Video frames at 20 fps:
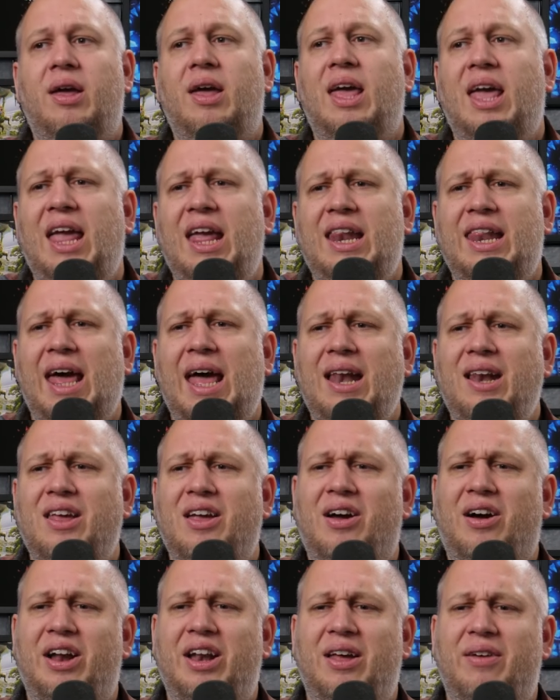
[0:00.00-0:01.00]
he then
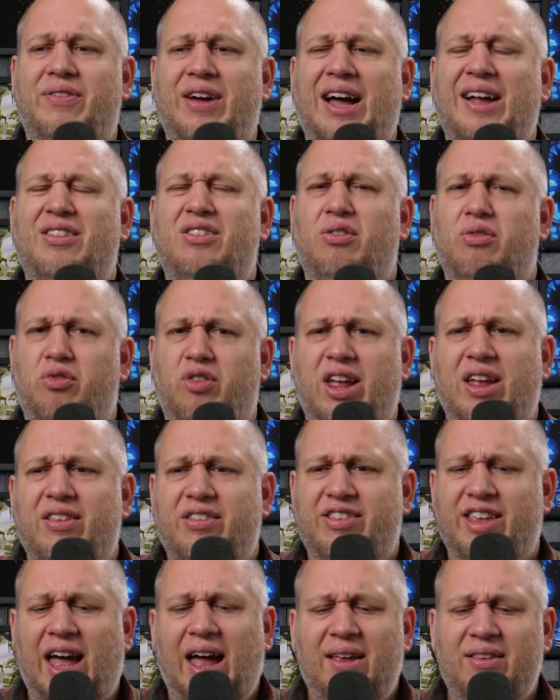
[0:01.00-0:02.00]
kind of had to
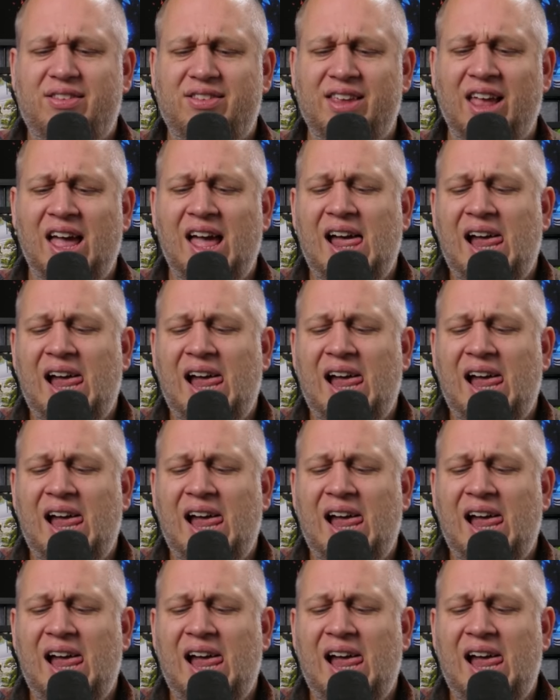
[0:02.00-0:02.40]
reassess.